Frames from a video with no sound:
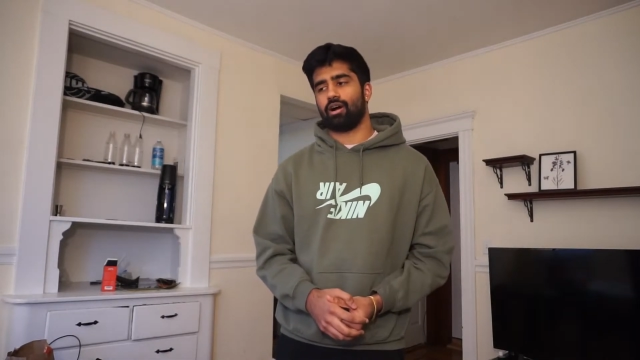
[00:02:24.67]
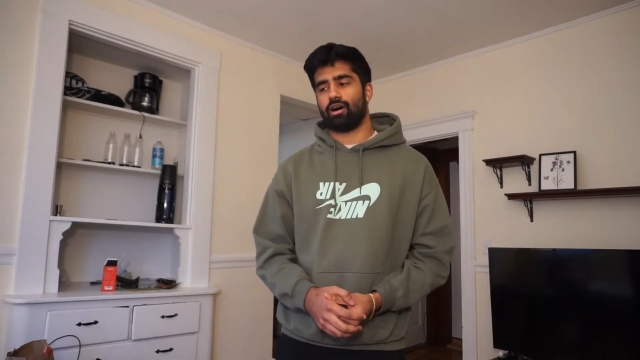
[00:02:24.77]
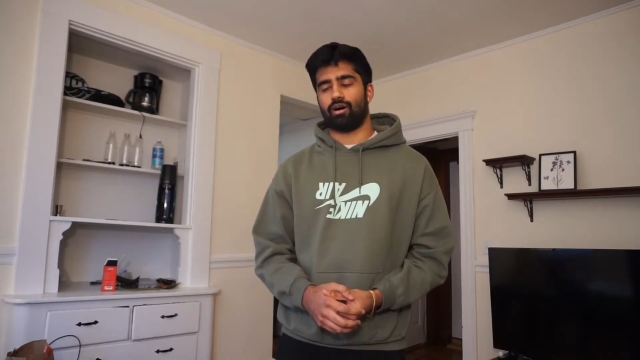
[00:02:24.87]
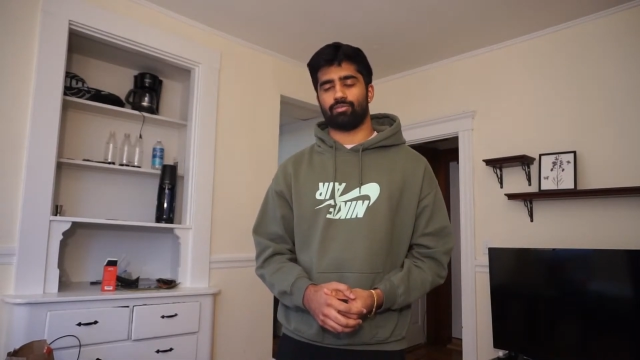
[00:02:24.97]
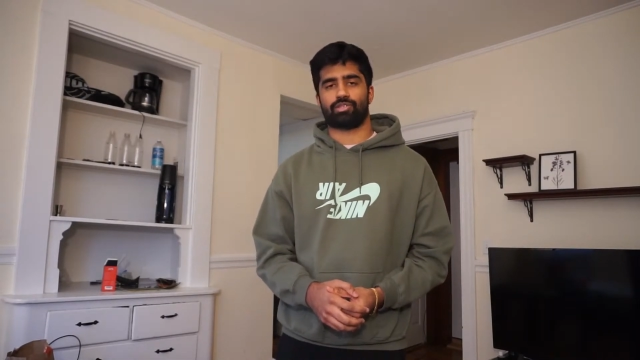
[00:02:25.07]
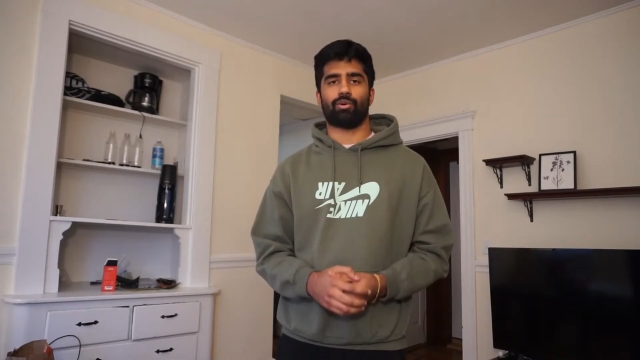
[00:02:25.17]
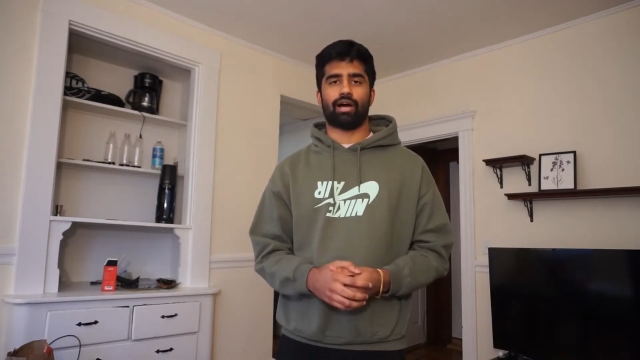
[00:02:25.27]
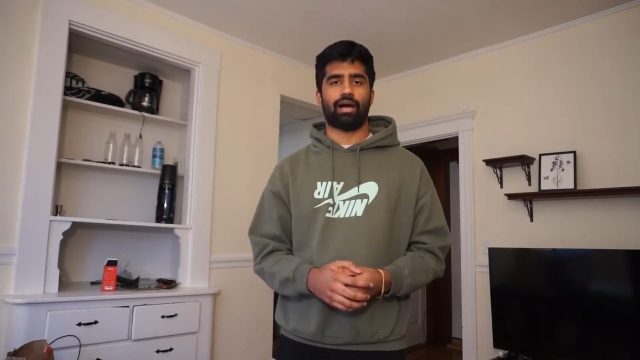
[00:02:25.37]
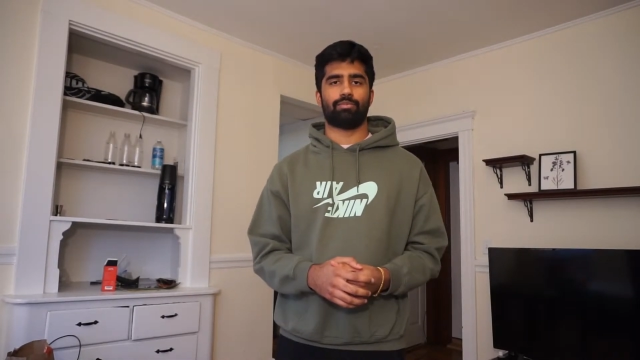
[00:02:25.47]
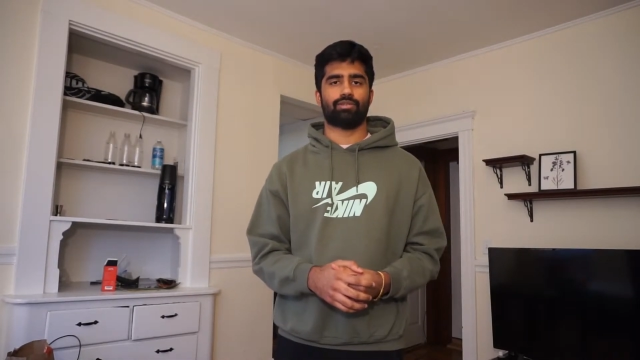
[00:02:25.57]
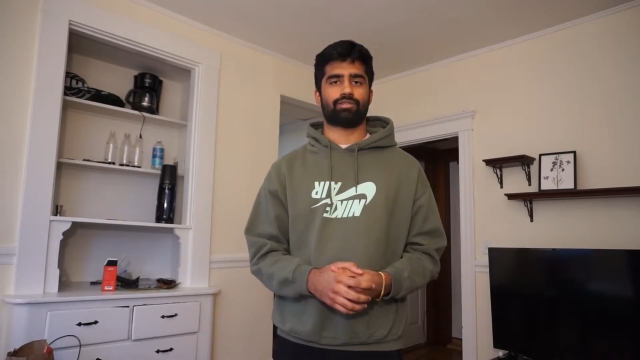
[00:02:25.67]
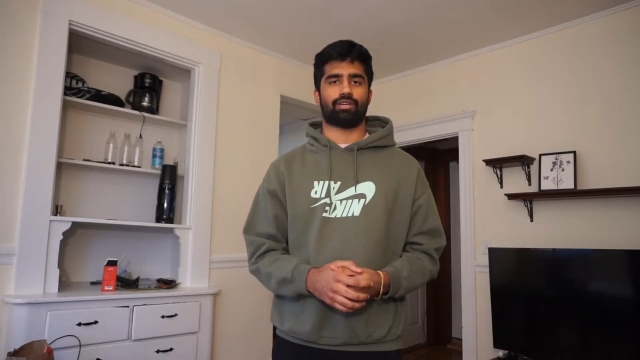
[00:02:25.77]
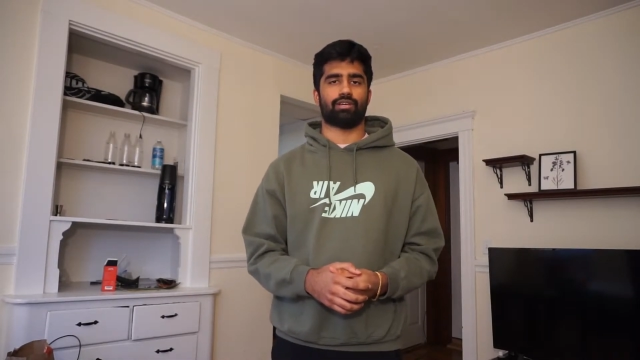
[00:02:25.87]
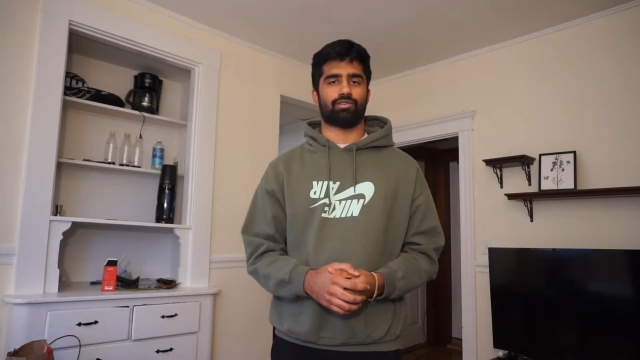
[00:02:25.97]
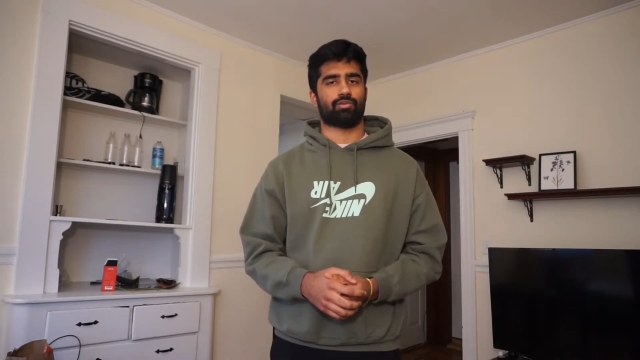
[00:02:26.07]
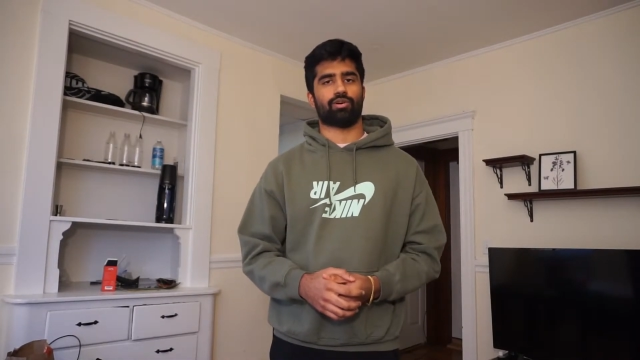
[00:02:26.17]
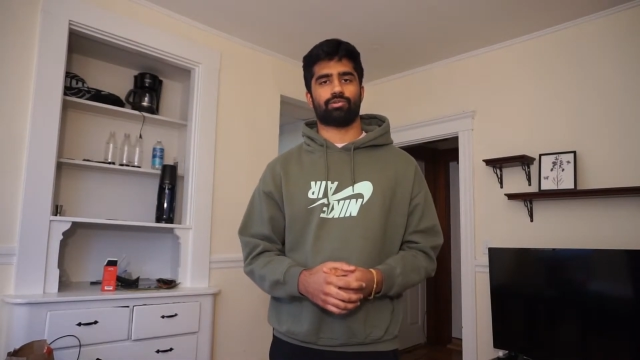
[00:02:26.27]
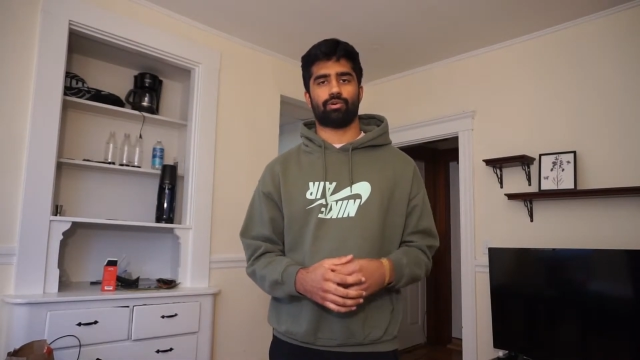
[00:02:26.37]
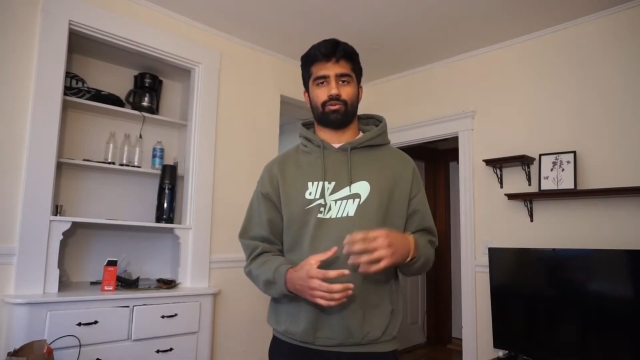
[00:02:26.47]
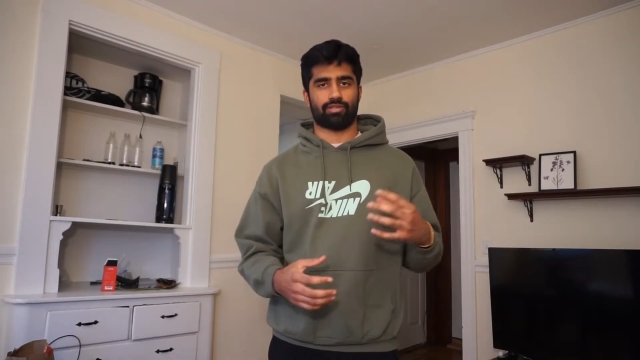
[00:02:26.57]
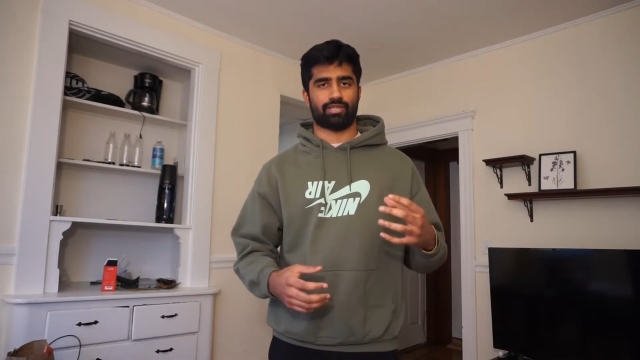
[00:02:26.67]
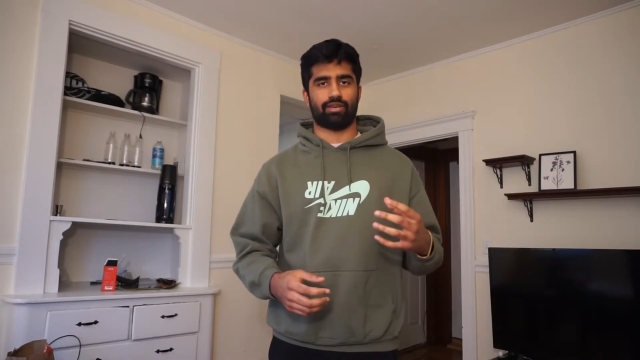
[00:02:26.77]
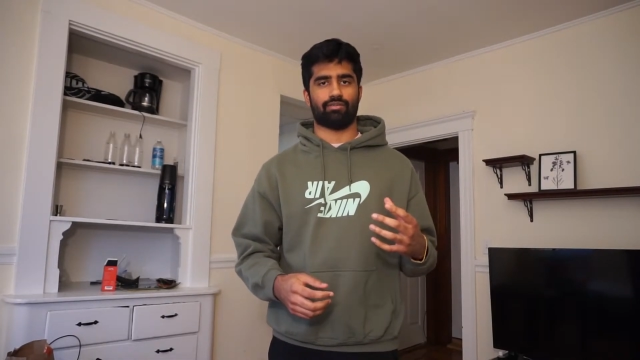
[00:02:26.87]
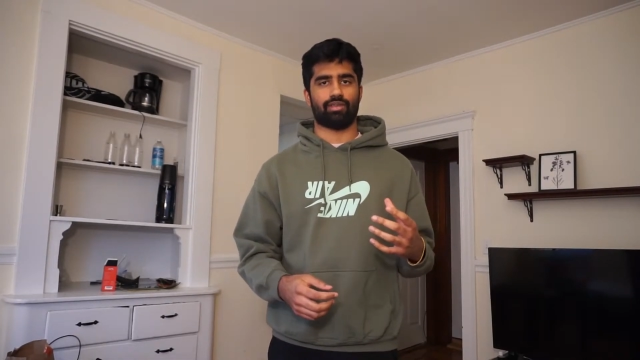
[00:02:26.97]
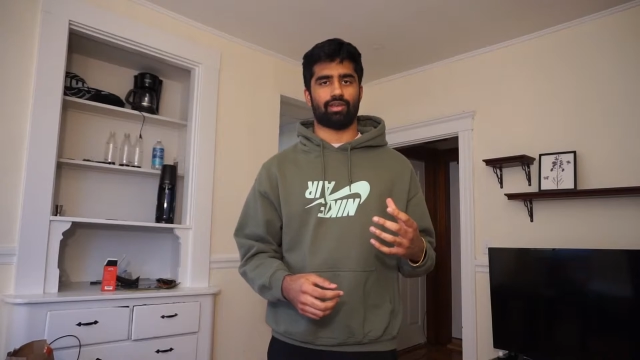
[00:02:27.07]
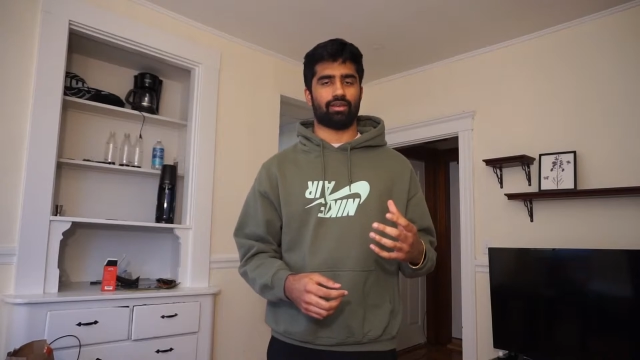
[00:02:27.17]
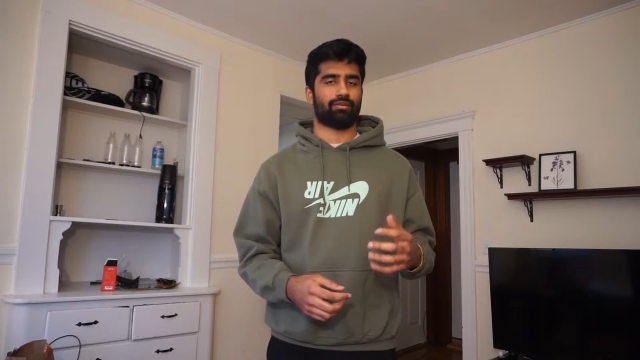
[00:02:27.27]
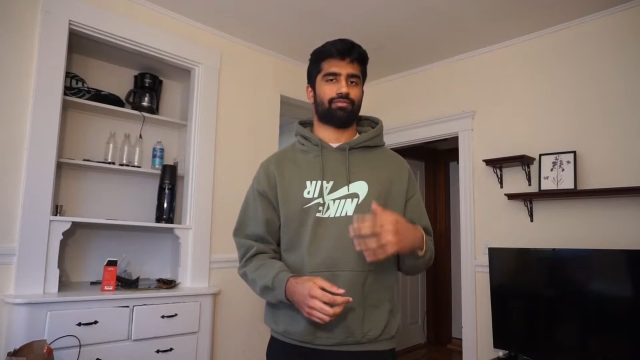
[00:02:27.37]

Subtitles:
So what happens is once we receive the